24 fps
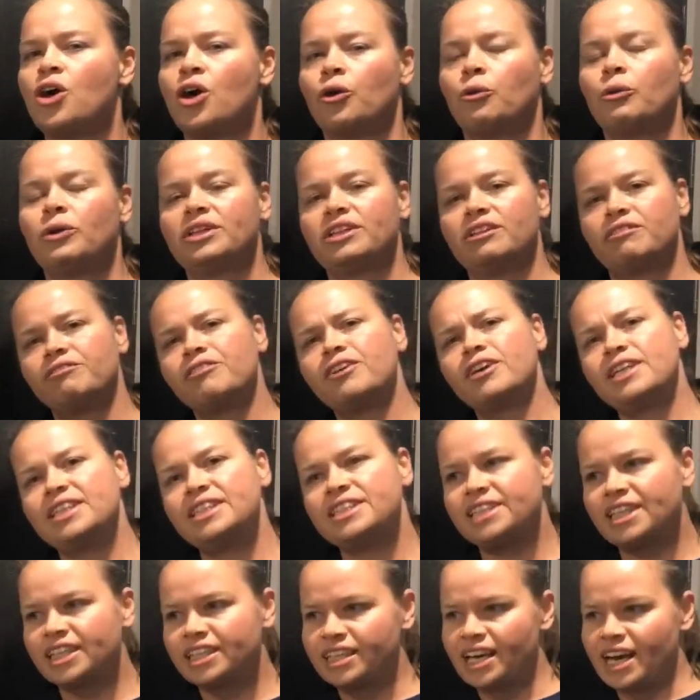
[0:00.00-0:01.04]
When the
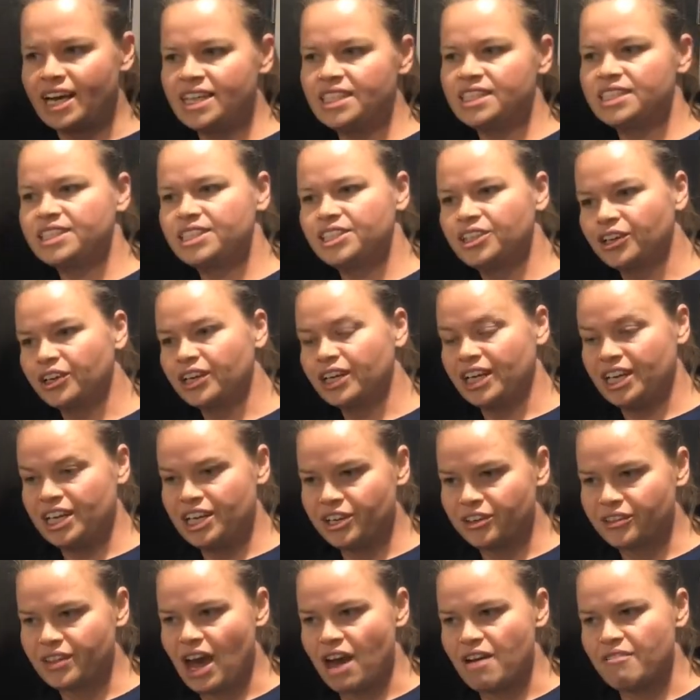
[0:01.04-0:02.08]
furnace ignites, you're going to
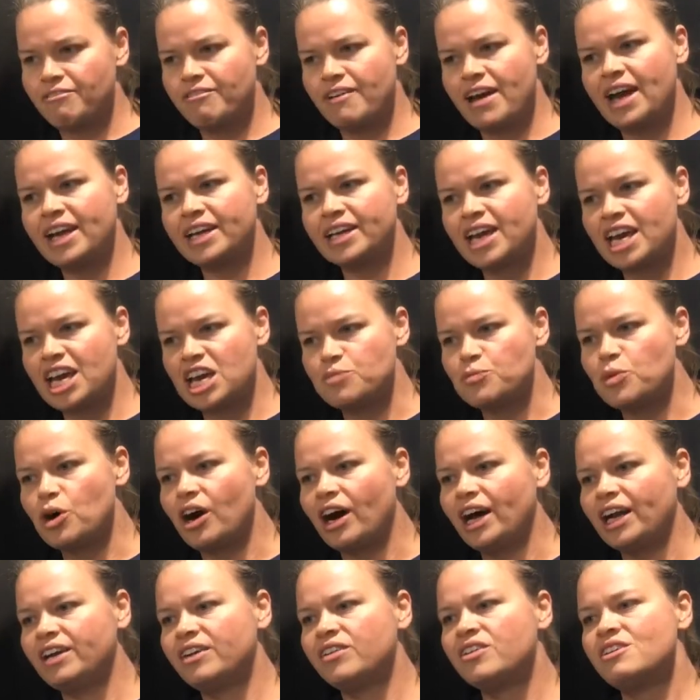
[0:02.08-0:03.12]
hear that fan came
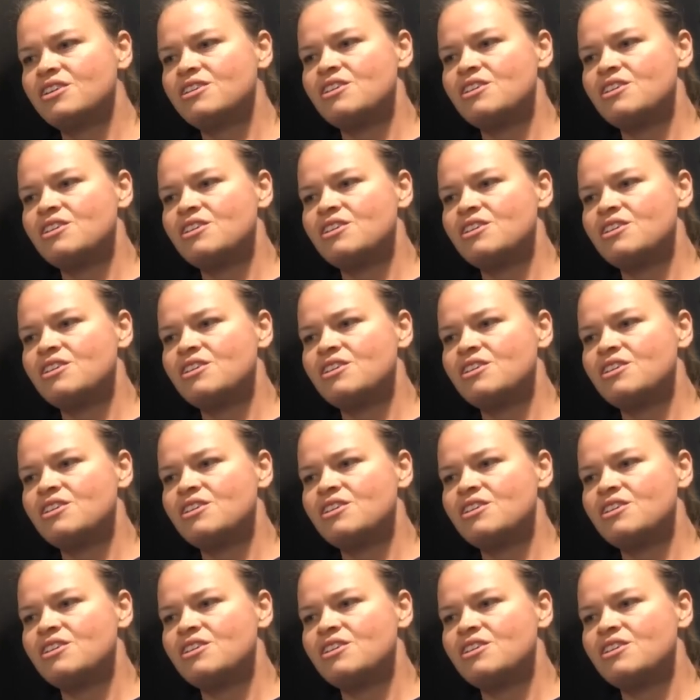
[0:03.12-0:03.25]
on.